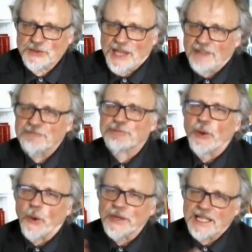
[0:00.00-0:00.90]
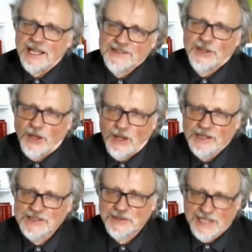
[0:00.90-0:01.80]
to have brought us
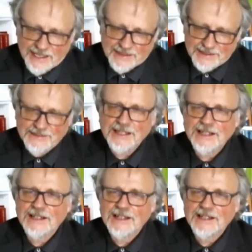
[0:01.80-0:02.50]
all together